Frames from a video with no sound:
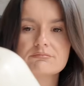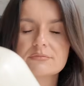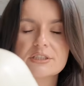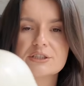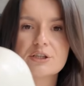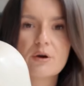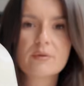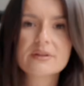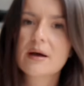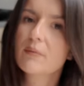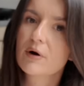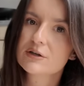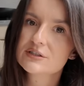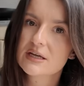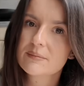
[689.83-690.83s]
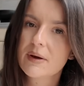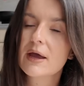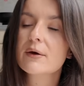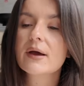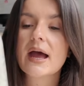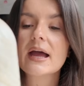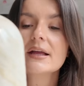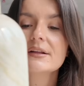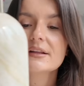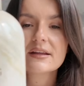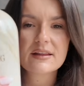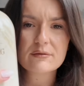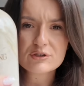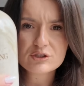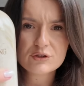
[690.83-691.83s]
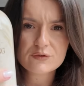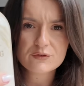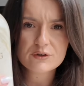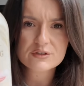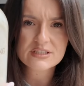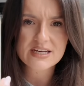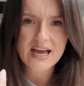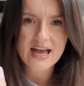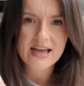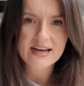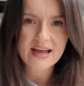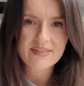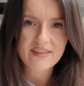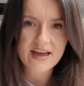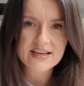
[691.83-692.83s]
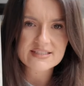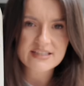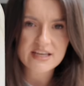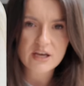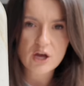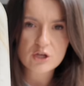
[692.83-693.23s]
Didn't know what that was then, am I okay? That was £2.49, and that is, like,